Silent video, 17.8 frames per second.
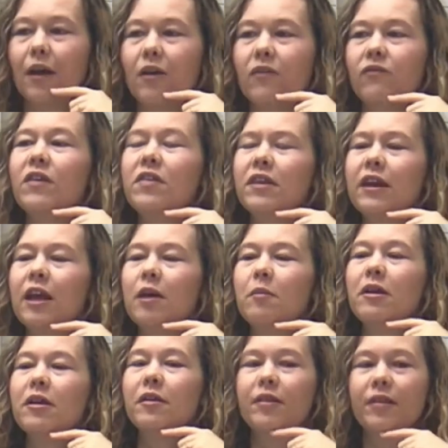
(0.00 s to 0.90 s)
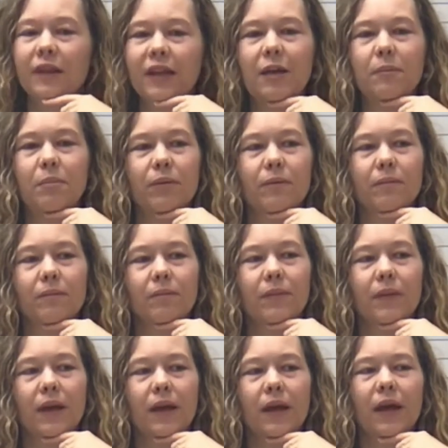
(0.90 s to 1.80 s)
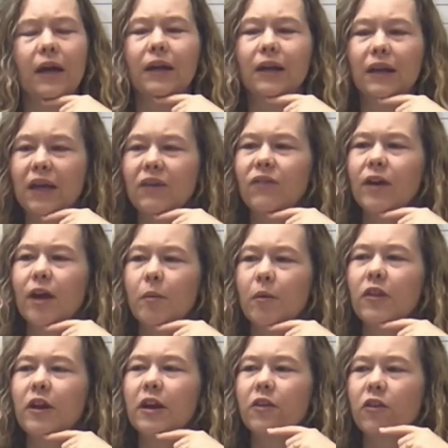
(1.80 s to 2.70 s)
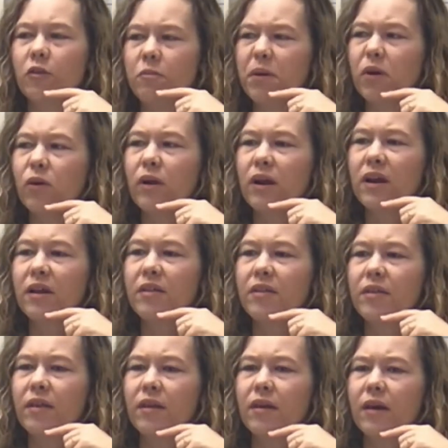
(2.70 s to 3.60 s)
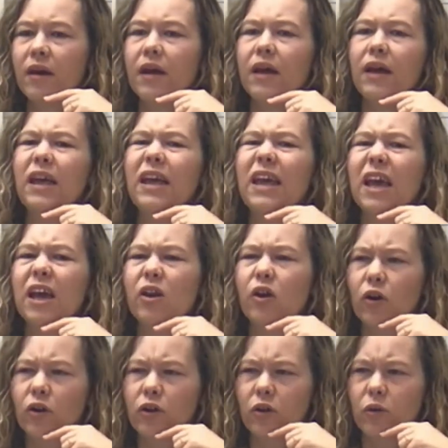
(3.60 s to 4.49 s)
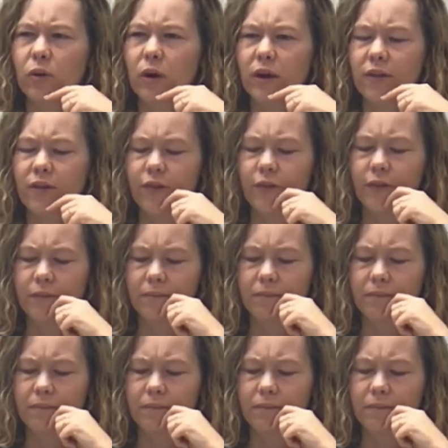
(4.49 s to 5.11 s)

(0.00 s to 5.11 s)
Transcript: visiting him in his sleep and leaving him with an experience he can't argue with.